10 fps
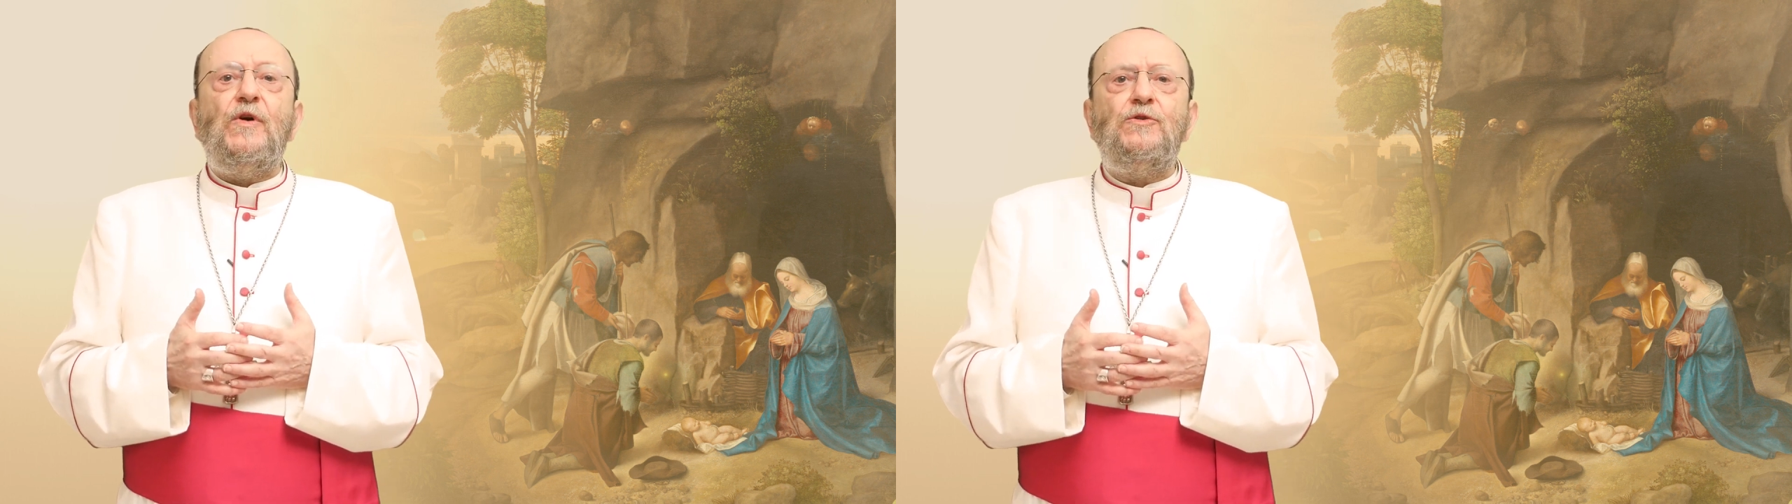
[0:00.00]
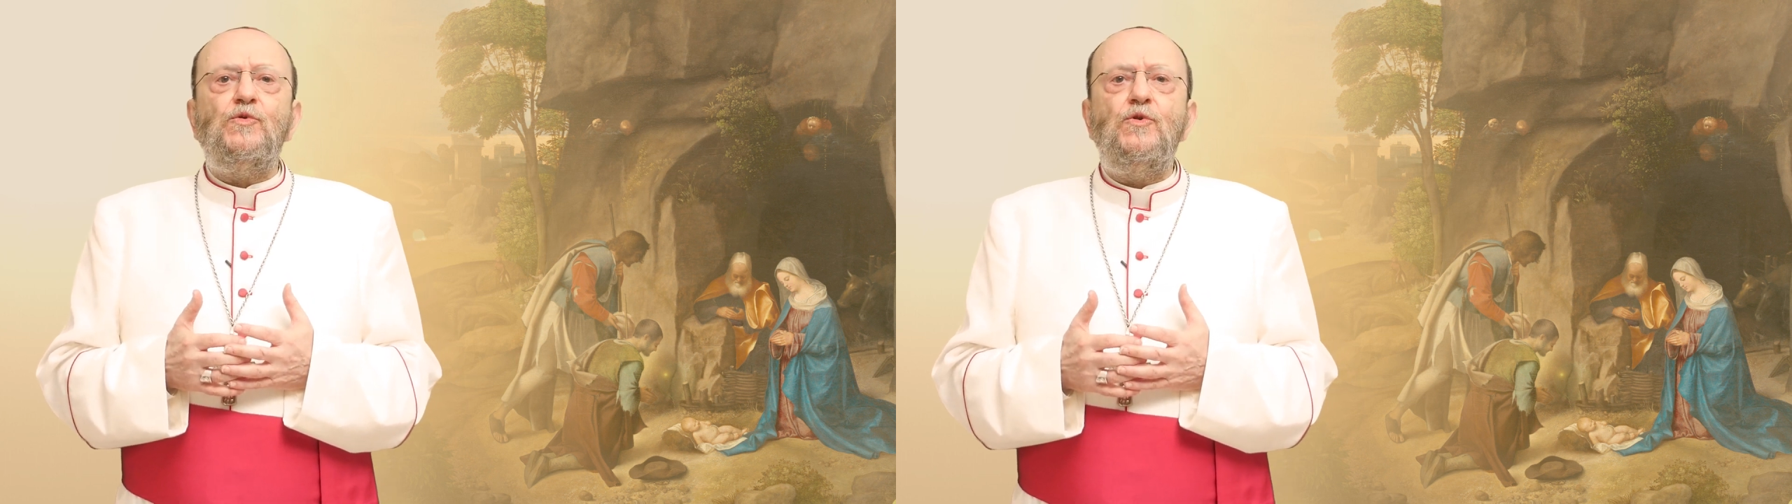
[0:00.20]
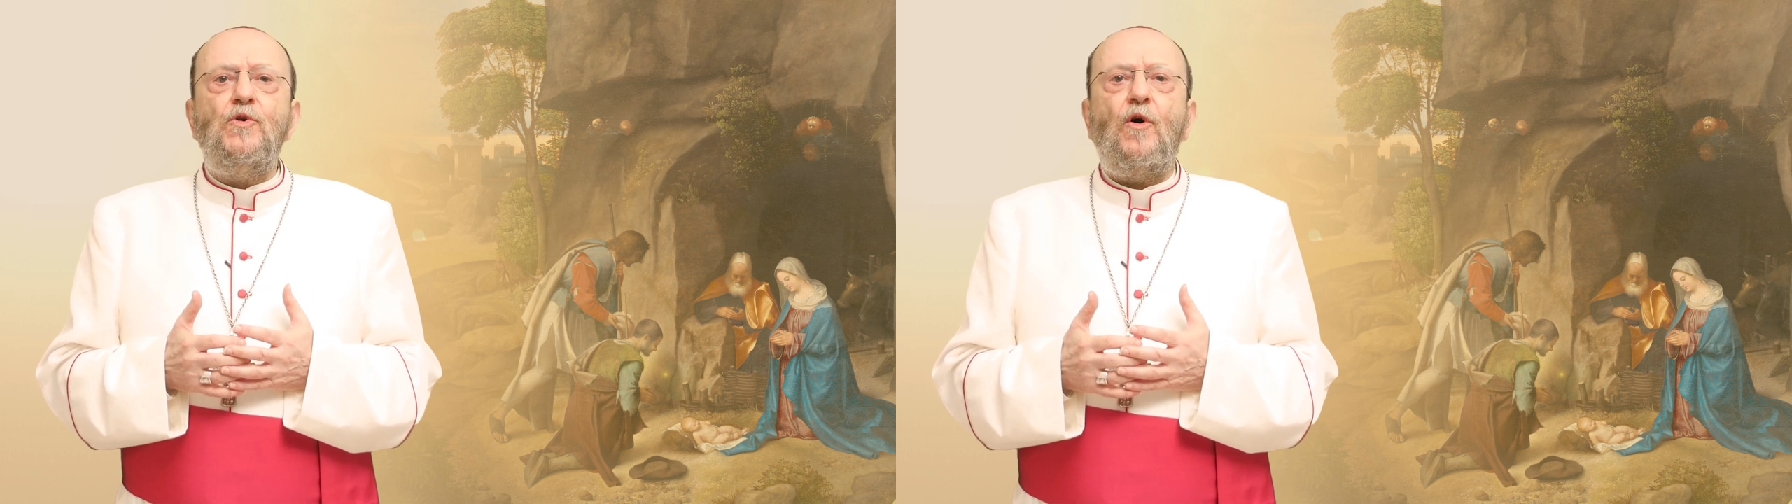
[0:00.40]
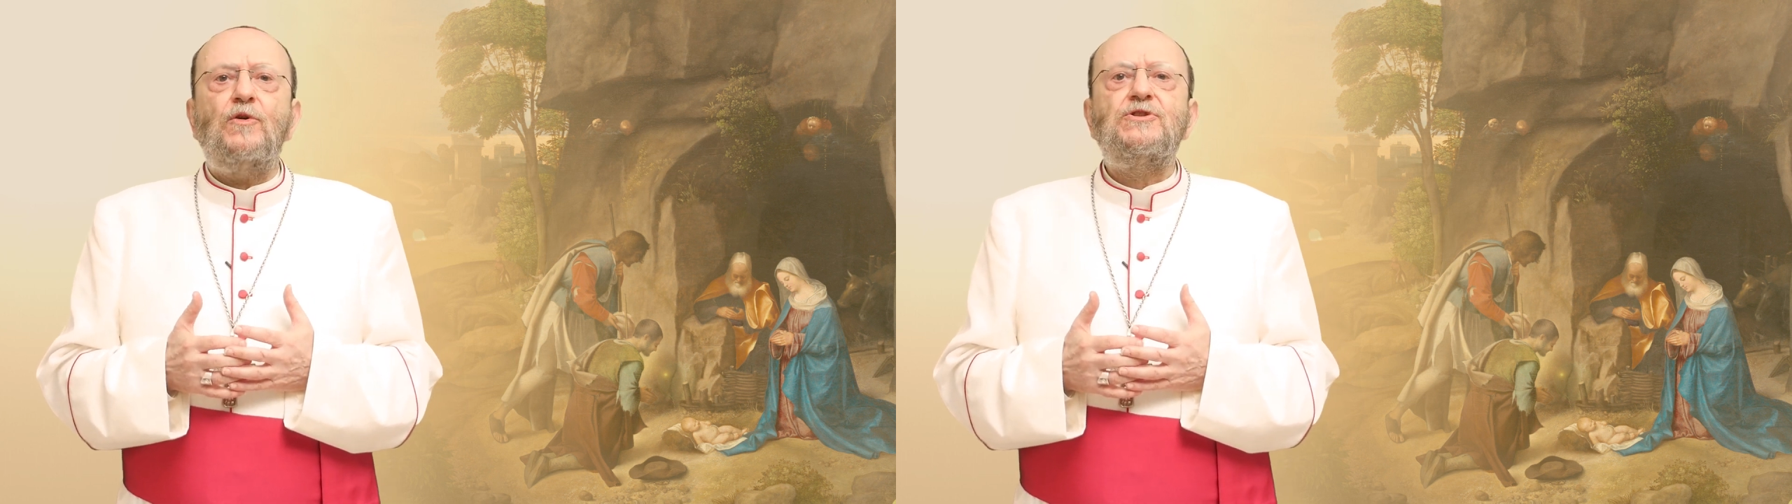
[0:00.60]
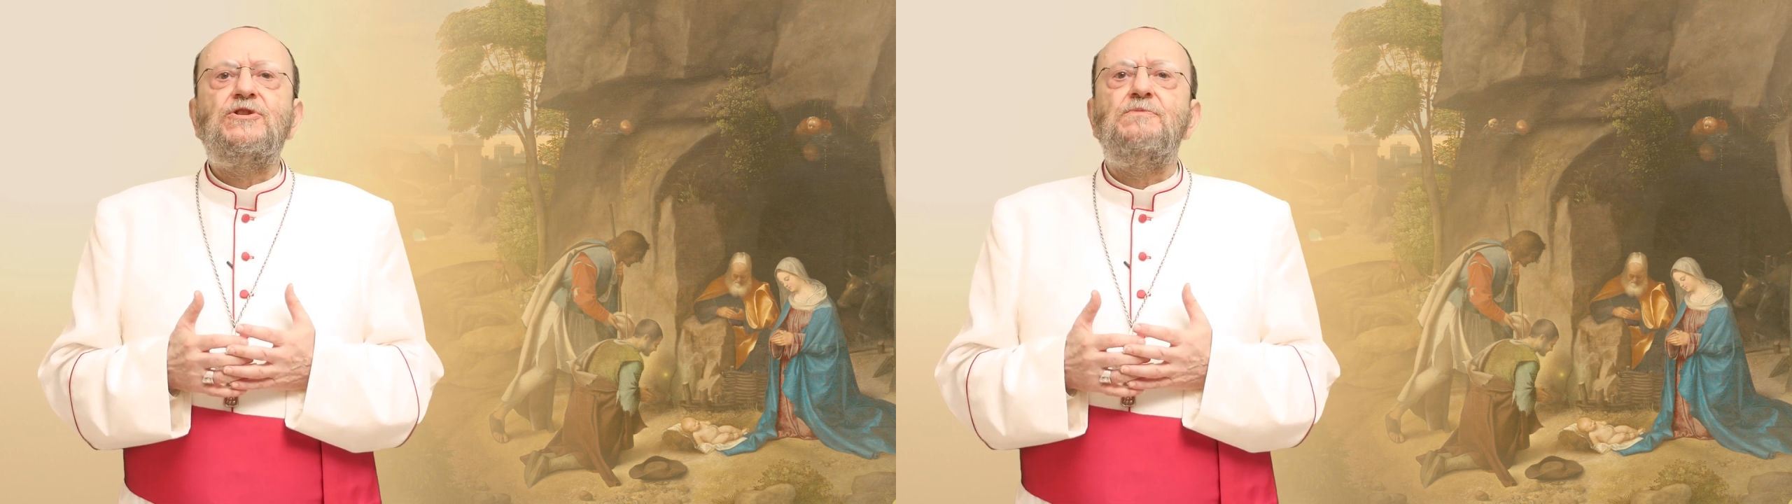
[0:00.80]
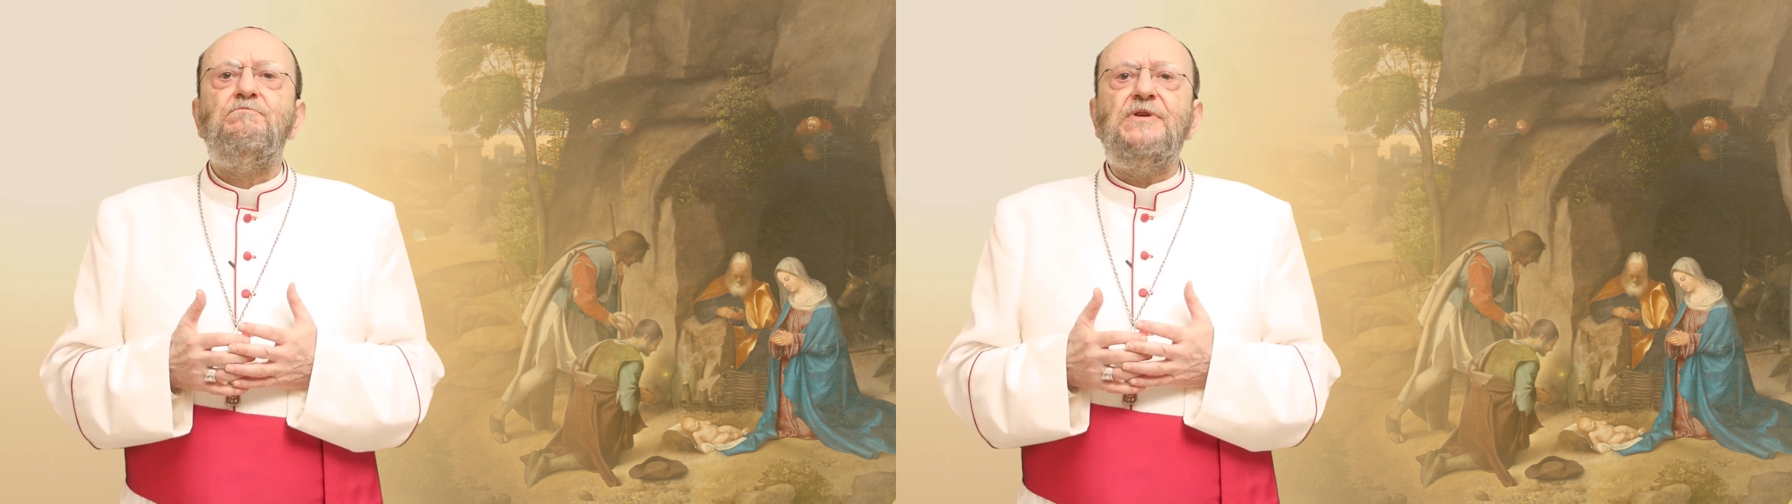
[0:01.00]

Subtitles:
we do not